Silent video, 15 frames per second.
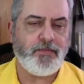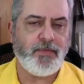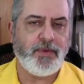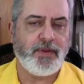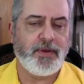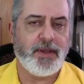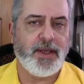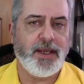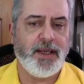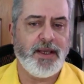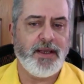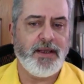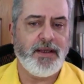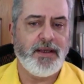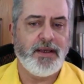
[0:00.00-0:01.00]

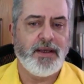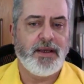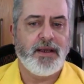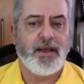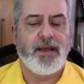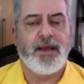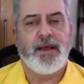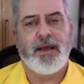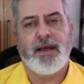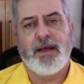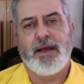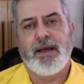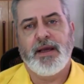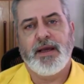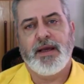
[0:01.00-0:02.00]
Okay?
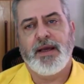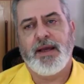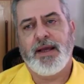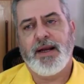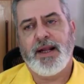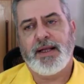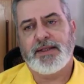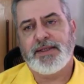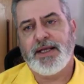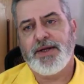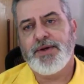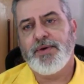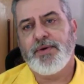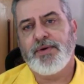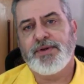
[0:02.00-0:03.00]
And I'll tell
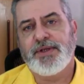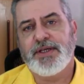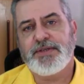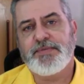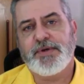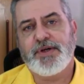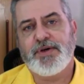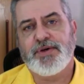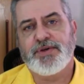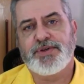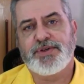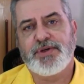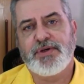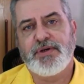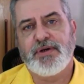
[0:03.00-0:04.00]
you all this
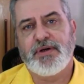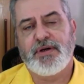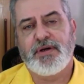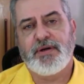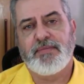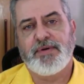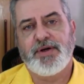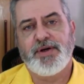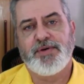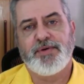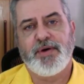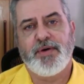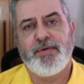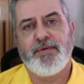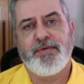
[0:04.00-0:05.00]
because
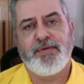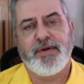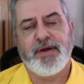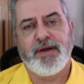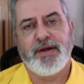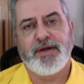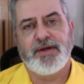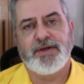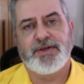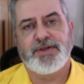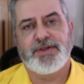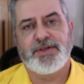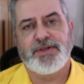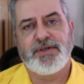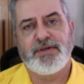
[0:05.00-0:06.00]
growth
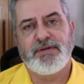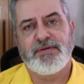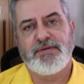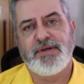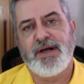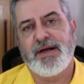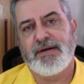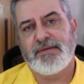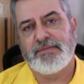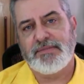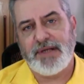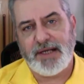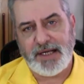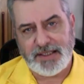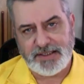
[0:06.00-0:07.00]
is not,
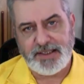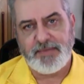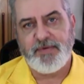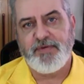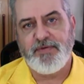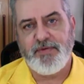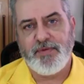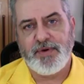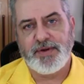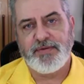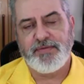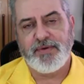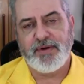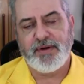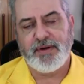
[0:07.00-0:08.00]
like I said before
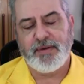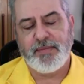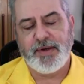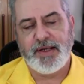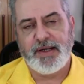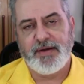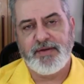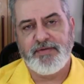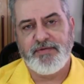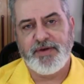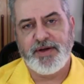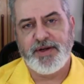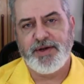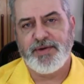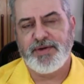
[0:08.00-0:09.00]
in the beginning of the
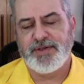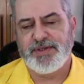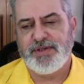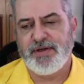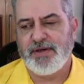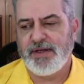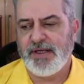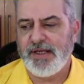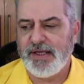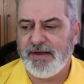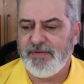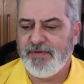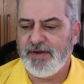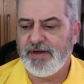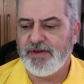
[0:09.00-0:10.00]
video, it's not
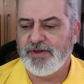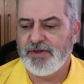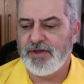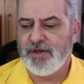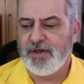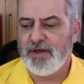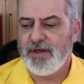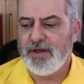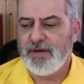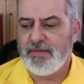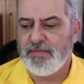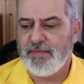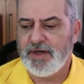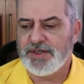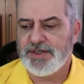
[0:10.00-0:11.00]
given
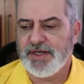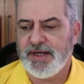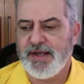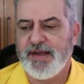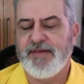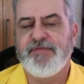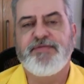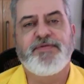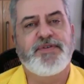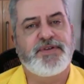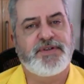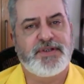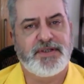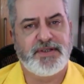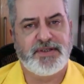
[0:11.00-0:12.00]
much
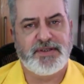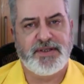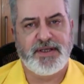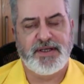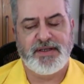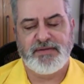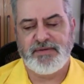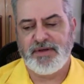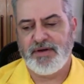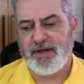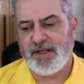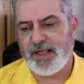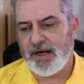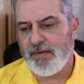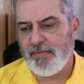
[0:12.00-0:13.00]
emphasis, and
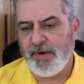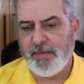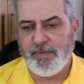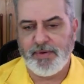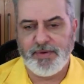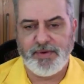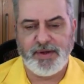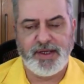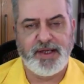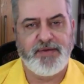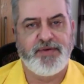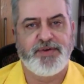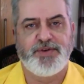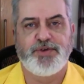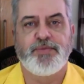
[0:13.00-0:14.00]
a lot of people don't
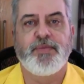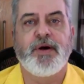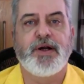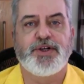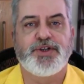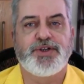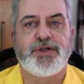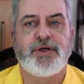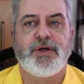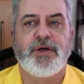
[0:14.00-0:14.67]
give it too much.